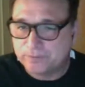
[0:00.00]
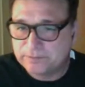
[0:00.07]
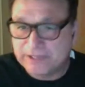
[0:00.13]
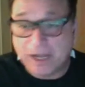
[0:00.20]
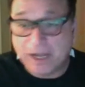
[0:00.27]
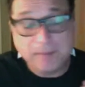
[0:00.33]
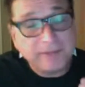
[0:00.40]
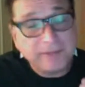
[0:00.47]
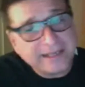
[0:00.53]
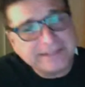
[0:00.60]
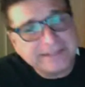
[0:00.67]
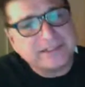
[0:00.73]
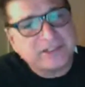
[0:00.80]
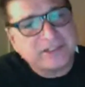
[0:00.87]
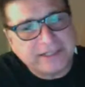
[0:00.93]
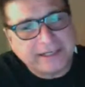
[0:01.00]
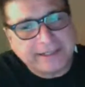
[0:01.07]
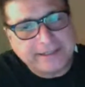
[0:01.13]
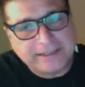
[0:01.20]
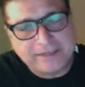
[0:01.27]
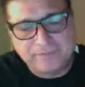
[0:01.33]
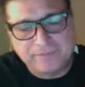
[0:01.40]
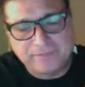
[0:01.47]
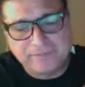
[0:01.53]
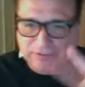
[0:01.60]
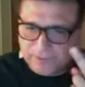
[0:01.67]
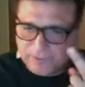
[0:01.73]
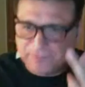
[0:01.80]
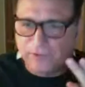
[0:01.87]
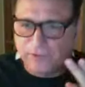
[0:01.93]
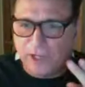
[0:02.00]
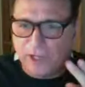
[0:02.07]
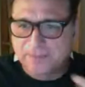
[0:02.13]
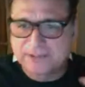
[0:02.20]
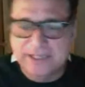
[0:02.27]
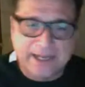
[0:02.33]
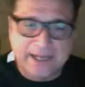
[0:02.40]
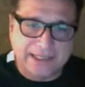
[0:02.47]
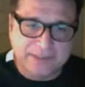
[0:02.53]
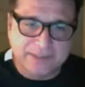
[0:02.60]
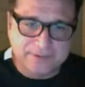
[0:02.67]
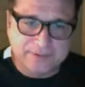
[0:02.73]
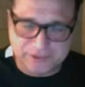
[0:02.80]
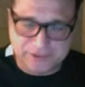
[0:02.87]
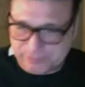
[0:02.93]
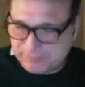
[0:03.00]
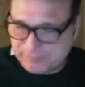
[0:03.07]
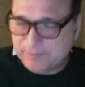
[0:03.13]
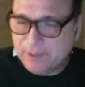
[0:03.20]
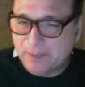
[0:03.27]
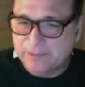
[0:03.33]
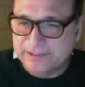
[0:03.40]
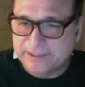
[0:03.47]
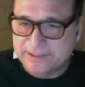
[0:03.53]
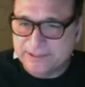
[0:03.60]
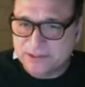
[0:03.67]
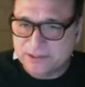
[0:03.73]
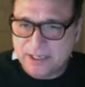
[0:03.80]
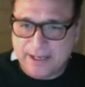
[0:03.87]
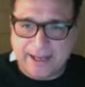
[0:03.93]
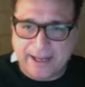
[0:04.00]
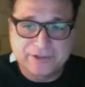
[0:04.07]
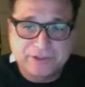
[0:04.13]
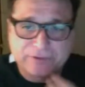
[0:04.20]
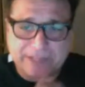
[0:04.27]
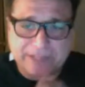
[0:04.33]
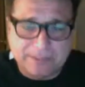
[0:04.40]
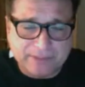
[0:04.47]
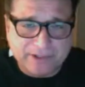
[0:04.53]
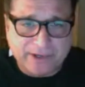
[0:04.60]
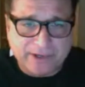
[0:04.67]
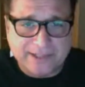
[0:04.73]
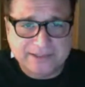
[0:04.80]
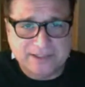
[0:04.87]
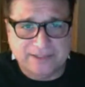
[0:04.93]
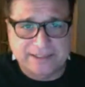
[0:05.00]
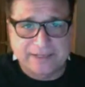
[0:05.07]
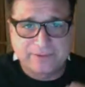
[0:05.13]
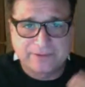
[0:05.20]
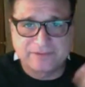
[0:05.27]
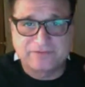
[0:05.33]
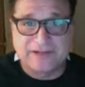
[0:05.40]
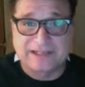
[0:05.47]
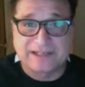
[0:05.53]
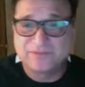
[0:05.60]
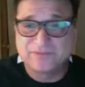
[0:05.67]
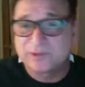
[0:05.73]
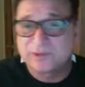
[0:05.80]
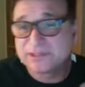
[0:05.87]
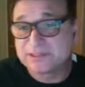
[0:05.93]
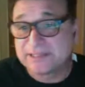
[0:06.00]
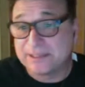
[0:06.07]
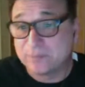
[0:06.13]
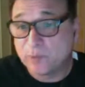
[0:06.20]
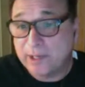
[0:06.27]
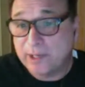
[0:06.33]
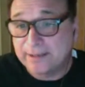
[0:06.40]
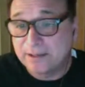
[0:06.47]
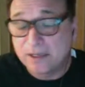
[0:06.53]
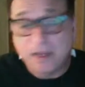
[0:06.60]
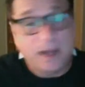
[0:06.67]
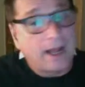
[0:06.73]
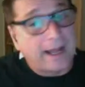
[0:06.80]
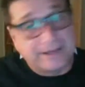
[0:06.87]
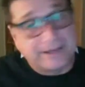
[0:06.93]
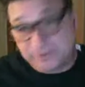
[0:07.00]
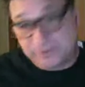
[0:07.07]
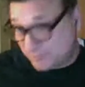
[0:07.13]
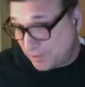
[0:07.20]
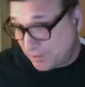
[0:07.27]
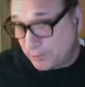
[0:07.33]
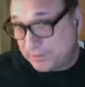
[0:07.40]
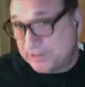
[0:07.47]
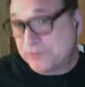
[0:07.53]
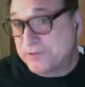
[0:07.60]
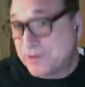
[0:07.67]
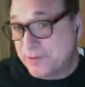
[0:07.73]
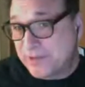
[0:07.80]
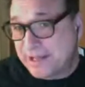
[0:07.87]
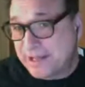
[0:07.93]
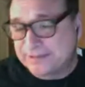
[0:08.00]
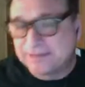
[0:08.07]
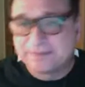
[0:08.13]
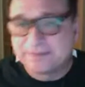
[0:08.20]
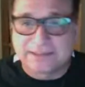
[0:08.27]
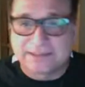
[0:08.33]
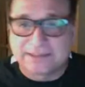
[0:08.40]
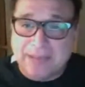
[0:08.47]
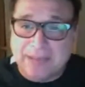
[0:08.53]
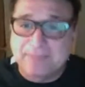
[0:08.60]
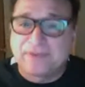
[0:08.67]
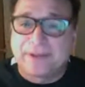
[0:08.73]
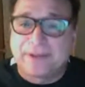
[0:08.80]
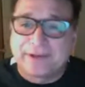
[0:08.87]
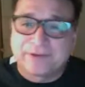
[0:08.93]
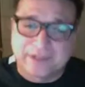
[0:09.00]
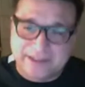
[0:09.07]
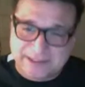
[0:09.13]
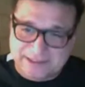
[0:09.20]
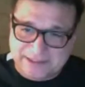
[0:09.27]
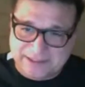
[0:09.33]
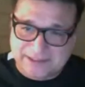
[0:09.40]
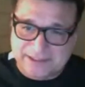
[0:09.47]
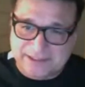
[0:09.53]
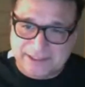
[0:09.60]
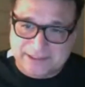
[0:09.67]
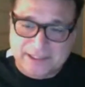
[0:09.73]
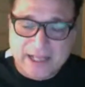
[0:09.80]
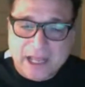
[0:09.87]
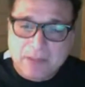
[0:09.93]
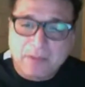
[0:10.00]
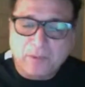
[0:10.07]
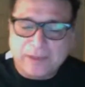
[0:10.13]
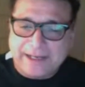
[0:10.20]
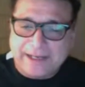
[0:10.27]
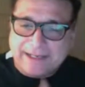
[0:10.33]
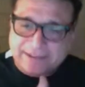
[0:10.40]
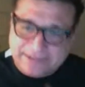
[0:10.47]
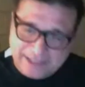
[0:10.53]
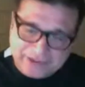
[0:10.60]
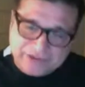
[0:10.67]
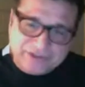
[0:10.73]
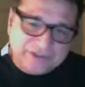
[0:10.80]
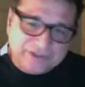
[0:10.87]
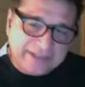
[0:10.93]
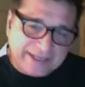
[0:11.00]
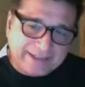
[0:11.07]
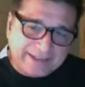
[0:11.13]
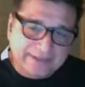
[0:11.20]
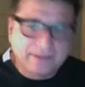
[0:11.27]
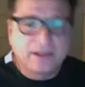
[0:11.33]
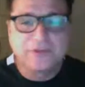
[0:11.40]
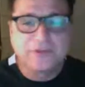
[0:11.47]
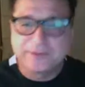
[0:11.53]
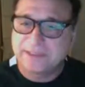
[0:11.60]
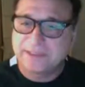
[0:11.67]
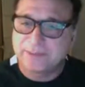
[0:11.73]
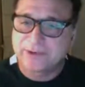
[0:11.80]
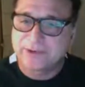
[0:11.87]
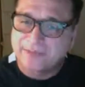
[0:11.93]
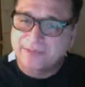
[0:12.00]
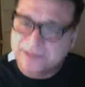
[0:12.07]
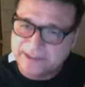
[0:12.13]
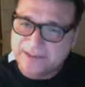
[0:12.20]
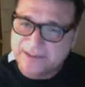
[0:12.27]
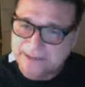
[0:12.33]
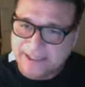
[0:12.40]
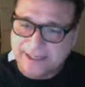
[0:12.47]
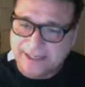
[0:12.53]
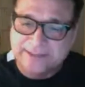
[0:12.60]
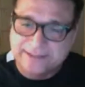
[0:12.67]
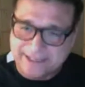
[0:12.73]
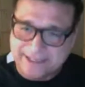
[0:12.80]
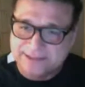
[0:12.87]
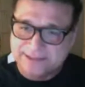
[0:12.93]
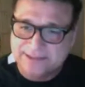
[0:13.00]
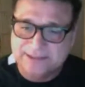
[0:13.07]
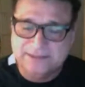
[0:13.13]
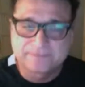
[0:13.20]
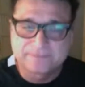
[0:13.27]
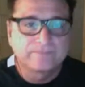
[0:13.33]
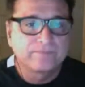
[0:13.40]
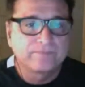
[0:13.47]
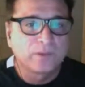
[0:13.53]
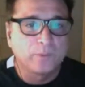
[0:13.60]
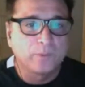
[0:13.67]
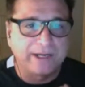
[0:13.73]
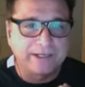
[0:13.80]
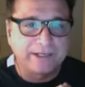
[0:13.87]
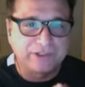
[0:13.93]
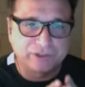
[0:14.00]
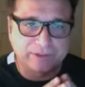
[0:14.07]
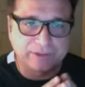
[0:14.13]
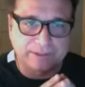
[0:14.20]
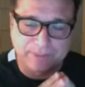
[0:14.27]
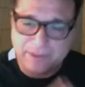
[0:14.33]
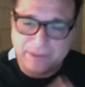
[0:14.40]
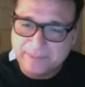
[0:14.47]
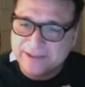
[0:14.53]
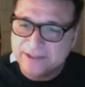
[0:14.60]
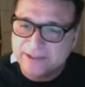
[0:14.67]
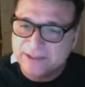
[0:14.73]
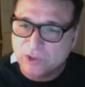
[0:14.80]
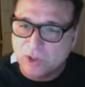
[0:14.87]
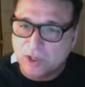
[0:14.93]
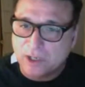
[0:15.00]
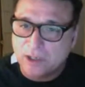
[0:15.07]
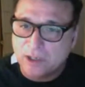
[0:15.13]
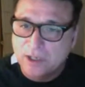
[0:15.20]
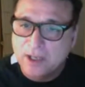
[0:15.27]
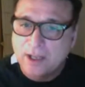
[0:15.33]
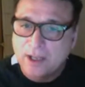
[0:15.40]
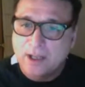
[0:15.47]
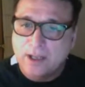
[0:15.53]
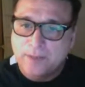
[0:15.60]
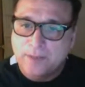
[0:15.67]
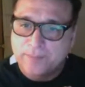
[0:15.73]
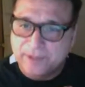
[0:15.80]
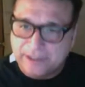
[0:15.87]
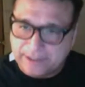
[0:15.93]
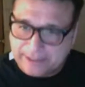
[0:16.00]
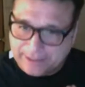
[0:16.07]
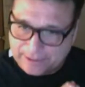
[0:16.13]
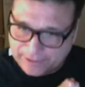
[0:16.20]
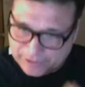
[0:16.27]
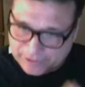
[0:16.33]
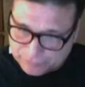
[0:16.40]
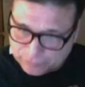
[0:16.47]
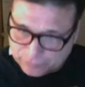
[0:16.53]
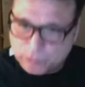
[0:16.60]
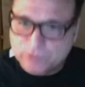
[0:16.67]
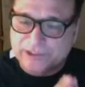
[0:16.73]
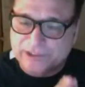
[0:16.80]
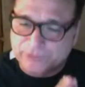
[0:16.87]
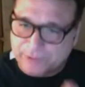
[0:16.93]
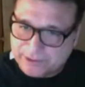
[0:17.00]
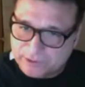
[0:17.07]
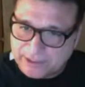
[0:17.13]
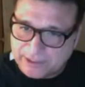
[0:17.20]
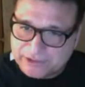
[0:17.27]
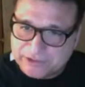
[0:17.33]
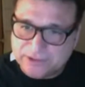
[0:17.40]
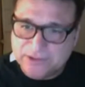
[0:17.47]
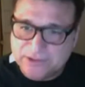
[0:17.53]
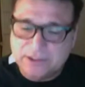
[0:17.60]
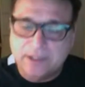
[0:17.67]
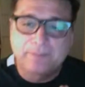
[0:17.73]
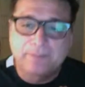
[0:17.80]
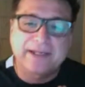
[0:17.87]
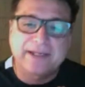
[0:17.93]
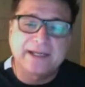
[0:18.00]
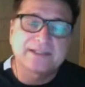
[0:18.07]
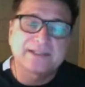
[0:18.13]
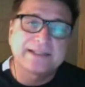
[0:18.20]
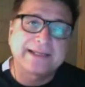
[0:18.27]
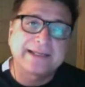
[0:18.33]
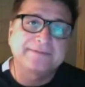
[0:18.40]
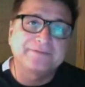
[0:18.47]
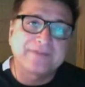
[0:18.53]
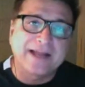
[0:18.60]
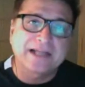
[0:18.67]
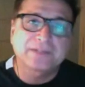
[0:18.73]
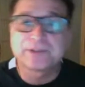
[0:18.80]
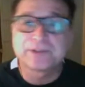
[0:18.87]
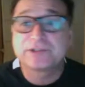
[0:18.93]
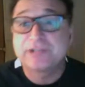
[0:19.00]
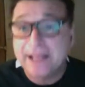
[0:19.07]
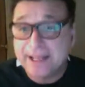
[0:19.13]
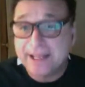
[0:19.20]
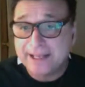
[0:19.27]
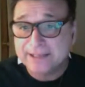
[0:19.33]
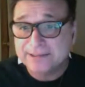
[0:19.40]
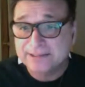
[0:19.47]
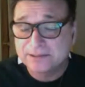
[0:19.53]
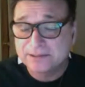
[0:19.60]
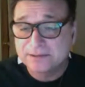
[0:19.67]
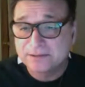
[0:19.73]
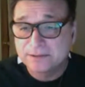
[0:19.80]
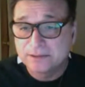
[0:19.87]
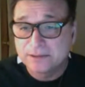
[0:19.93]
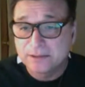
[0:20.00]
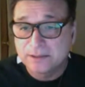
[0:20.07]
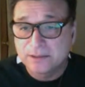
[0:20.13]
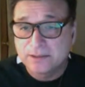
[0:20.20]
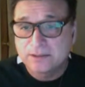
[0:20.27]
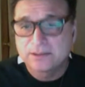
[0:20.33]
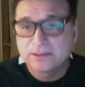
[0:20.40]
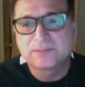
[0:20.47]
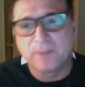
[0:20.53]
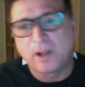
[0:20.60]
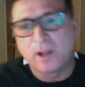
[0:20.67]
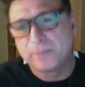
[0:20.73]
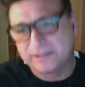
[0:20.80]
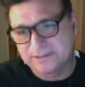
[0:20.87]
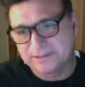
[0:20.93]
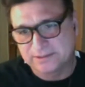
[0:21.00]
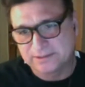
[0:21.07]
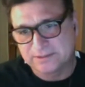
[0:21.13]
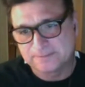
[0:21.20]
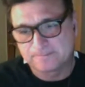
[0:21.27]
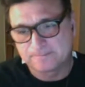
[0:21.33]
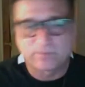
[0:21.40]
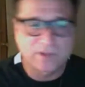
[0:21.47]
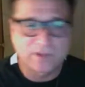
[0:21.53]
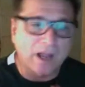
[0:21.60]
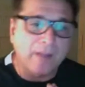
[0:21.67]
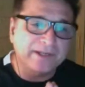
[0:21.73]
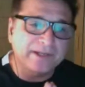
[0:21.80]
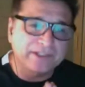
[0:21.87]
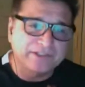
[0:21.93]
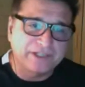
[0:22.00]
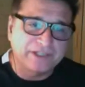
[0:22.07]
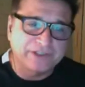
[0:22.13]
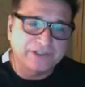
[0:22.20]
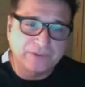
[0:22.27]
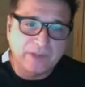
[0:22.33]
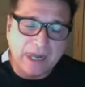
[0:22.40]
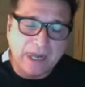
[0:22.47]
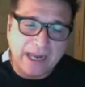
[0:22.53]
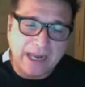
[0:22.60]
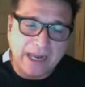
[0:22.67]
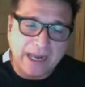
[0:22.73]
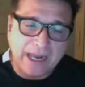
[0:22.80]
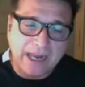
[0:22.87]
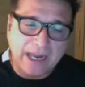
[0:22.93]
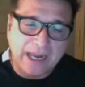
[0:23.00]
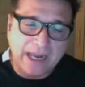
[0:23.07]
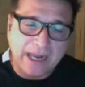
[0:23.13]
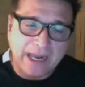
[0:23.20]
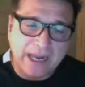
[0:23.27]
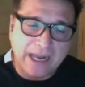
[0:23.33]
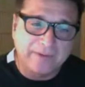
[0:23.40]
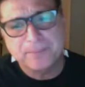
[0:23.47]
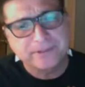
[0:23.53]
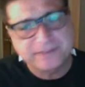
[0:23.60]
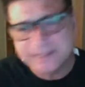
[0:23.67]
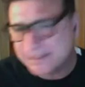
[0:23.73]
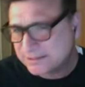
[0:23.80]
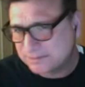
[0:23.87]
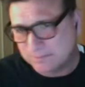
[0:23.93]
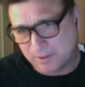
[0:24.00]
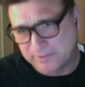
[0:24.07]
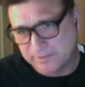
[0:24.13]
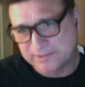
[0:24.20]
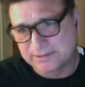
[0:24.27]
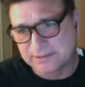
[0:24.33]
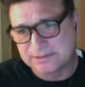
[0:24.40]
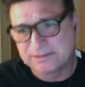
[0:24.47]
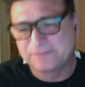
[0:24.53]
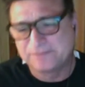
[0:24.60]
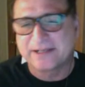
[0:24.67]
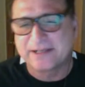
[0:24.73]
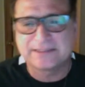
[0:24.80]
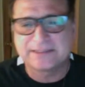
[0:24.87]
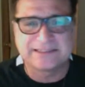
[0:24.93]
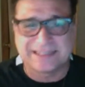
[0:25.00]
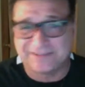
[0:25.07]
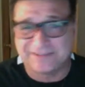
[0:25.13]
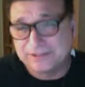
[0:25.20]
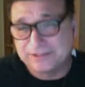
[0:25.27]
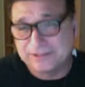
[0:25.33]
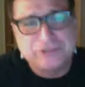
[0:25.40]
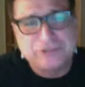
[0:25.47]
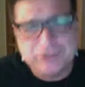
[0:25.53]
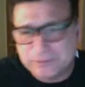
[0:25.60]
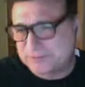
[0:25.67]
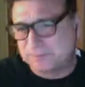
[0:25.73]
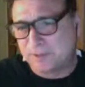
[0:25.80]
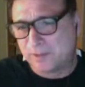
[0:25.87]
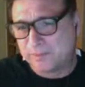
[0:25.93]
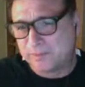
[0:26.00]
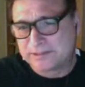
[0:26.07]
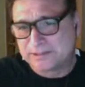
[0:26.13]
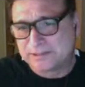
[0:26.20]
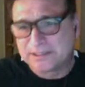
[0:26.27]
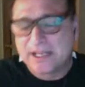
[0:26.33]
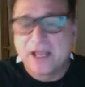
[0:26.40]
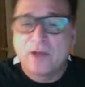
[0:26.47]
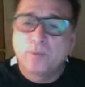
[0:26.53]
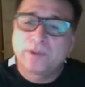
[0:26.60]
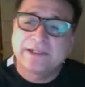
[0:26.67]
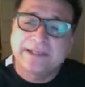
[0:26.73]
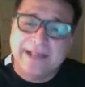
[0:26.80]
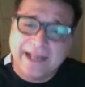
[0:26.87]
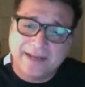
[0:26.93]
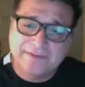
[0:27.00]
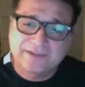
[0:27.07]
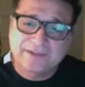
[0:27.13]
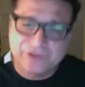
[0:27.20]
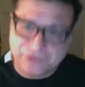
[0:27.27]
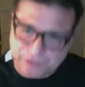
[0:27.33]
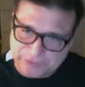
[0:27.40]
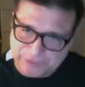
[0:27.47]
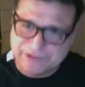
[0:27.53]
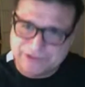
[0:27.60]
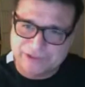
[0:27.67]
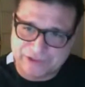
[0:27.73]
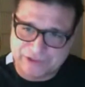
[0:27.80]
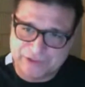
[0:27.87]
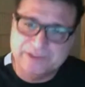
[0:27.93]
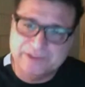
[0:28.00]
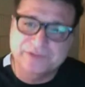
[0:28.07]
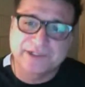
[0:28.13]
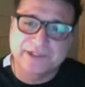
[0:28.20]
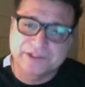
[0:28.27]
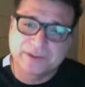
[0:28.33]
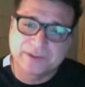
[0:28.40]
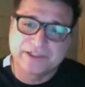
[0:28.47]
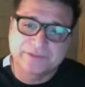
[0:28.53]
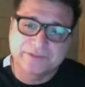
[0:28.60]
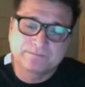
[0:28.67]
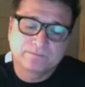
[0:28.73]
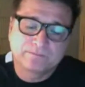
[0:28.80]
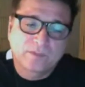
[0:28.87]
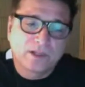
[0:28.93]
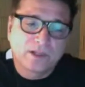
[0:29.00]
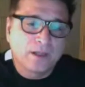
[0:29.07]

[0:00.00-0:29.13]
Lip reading: Now, I'm not going to say if it was flip-flopped and there was 3 Republicans and 2 Democrats that they would in fact voted the same way. I don't know. We don't know that. That's a hypothetical that doesn't exist. But what I can tell you today, 3 Democrats did say, yes, we should implement this law, these rules, these regulations, because they in fact protect small business. I'm going to tell you how it truly does not protect small business. In fact, it doesn't have anything to do with small business. What it has truly to do is regulation.